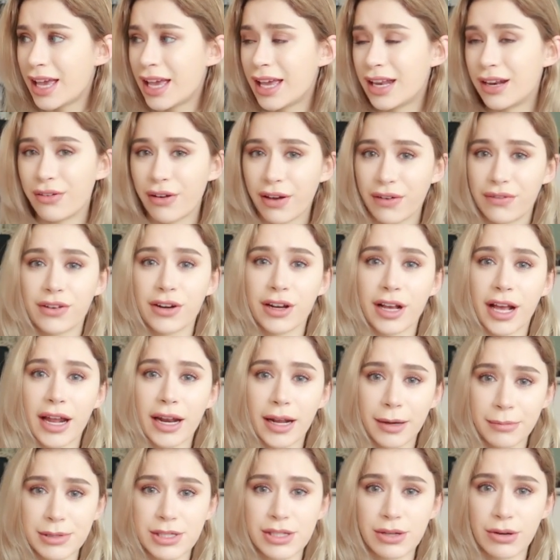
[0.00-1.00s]
And if I
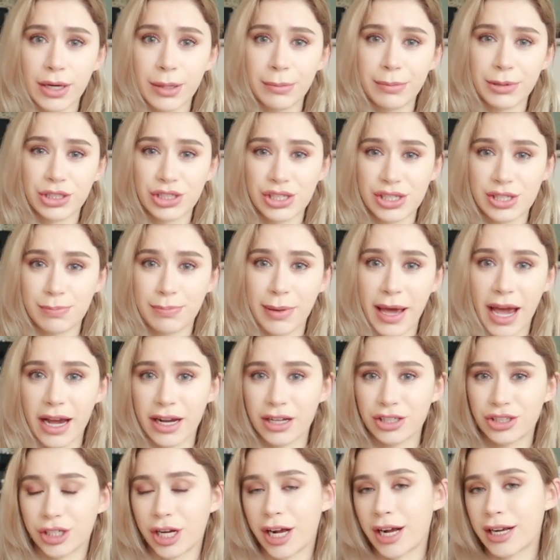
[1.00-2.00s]
forget, I'm sorry, but just
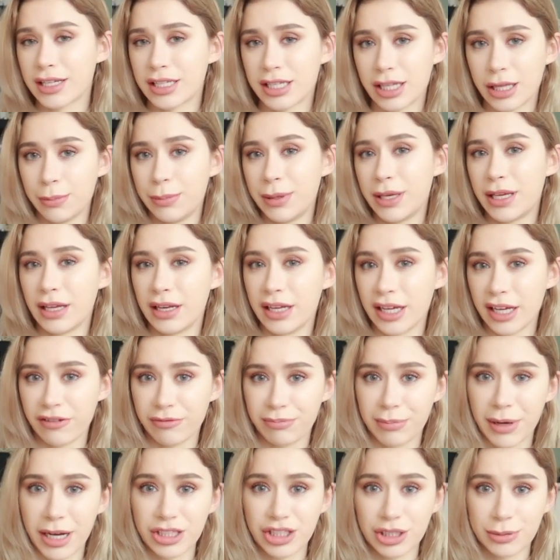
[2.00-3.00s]
backtrack to the beginning
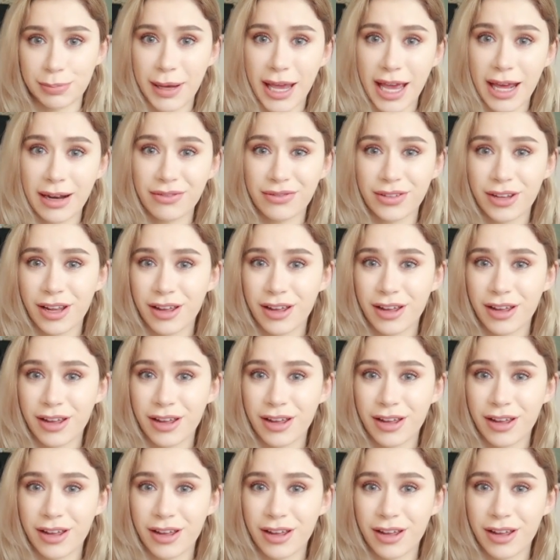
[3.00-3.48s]
of my Japan